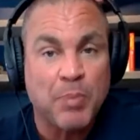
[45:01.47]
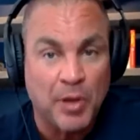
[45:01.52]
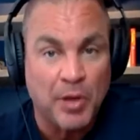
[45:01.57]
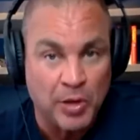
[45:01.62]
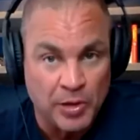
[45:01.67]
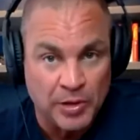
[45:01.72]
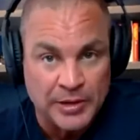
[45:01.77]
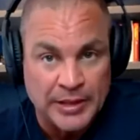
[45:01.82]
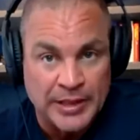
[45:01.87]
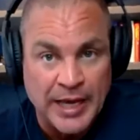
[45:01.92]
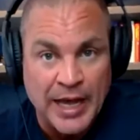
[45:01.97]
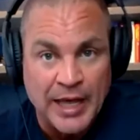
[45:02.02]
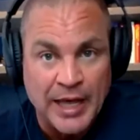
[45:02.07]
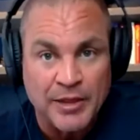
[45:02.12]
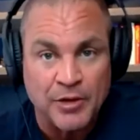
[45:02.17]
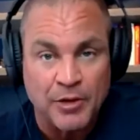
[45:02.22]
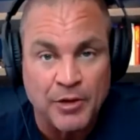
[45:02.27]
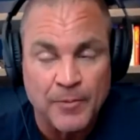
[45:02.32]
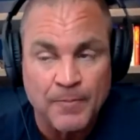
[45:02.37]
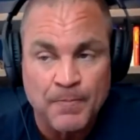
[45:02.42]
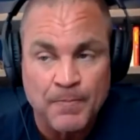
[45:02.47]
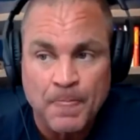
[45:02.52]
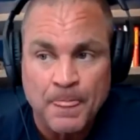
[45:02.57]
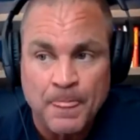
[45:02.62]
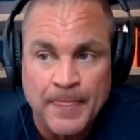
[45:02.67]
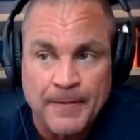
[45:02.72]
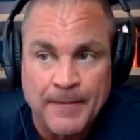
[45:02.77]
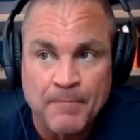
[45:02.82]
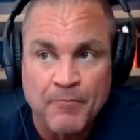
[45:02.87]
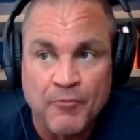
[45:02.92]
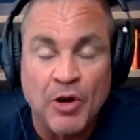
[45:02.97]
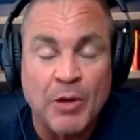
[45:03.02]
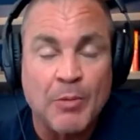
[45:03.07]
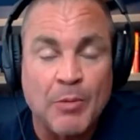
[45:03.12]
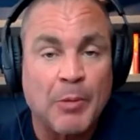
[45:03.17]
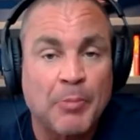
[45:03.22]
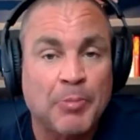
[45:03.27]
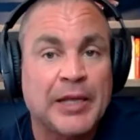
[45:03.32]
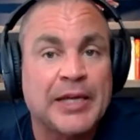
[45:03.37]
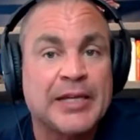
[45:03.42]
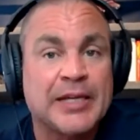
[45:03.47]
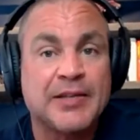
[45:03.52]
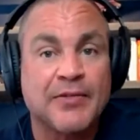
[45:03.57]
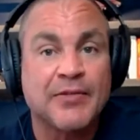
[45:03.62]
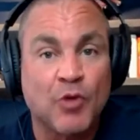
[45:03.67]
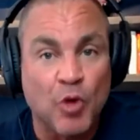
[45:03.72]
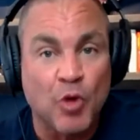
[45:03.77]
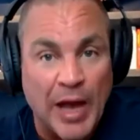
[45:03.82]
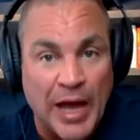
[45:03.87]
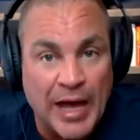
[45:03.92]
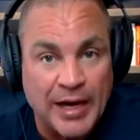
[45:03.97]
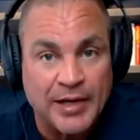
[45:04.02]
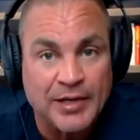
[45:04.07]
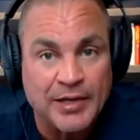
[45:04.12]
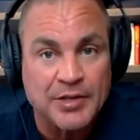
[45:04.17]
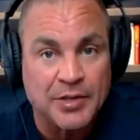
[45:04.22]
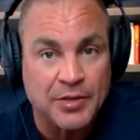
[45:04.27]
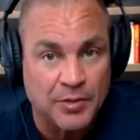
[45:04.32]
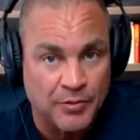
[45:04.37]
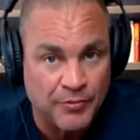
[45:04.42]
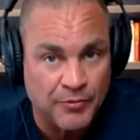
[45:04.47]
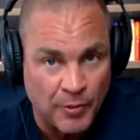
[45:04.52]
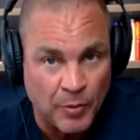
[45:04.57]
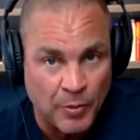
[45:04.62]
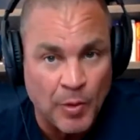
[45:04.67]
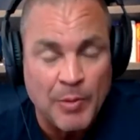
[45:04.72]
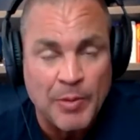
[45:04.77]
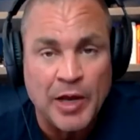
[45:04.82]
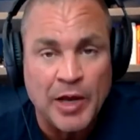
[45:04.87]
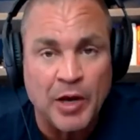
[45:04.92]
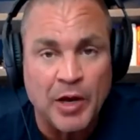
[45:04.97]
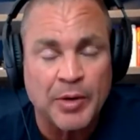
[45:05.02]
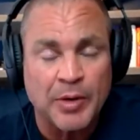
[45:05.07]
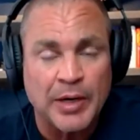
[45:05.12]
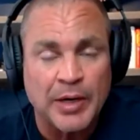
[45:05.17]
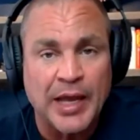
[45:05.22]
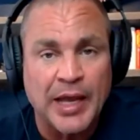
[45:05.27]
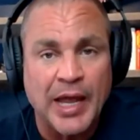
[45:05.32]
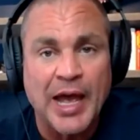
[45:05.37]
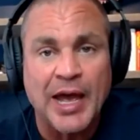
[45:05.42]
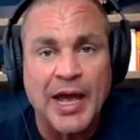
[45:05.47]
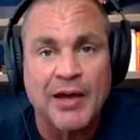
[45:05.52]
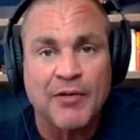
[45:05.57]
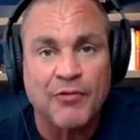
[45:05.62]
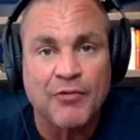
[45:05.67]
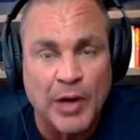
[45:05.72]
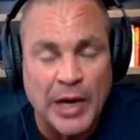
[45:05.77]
pull together from a place of gratitude for what we already have,